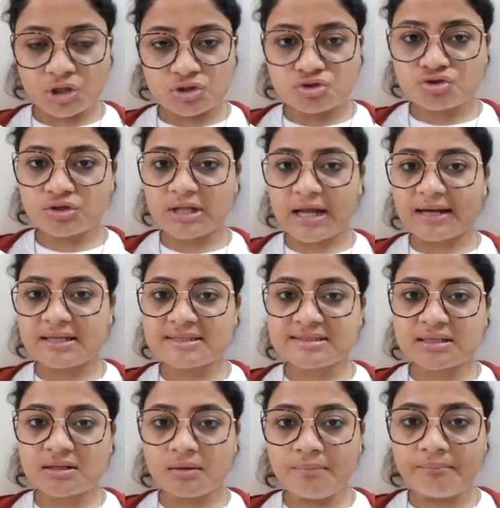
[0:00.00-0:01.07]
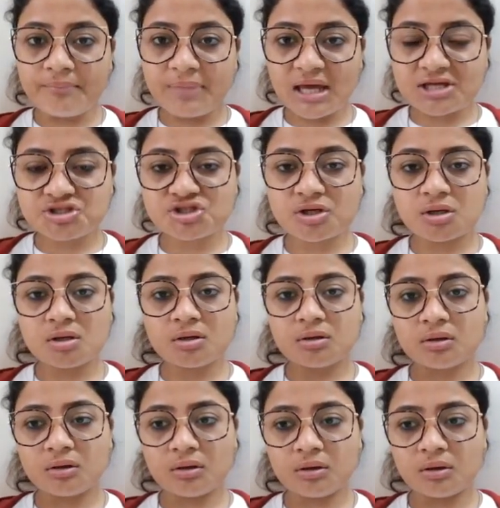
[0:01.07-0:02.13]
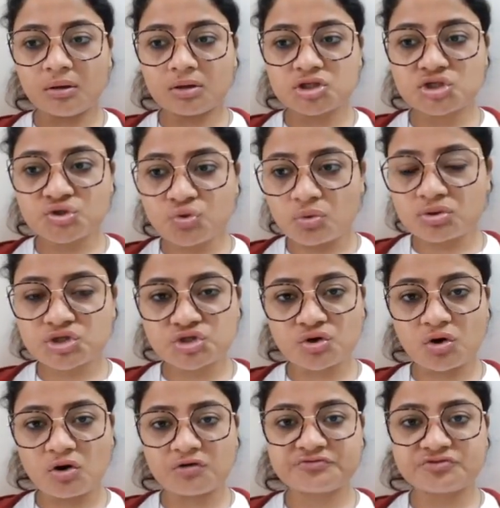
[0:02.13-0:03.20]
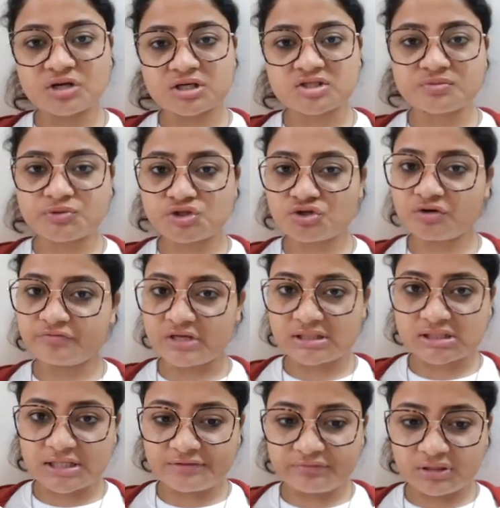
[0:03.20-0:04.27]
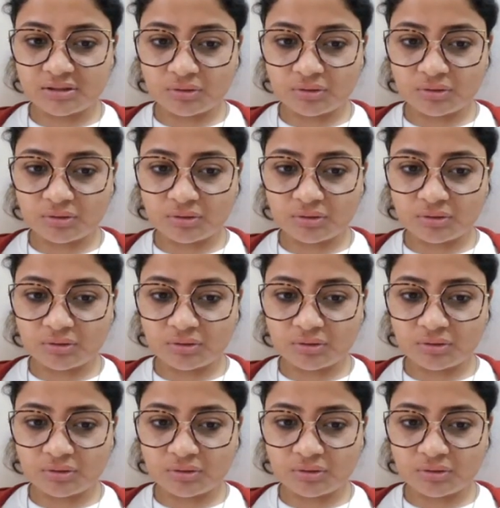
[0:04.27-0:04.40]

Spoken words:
So that is a major source of transmission of HIV.